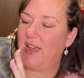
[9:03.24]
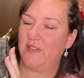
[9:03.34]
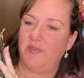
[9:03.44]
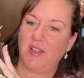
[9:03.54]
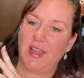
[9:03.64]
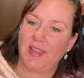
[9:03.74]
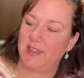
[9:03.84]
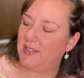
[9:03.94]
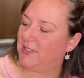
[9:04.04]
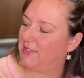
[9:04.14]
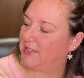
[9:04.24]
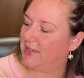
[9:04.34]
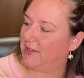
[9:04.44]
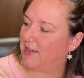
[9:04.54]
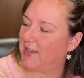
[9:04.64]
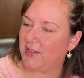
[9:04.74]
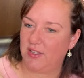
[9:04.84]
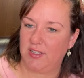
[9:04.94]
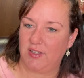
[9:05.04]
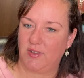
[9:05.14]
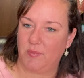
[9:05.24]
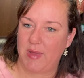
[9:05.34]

I feel like this is a, a good little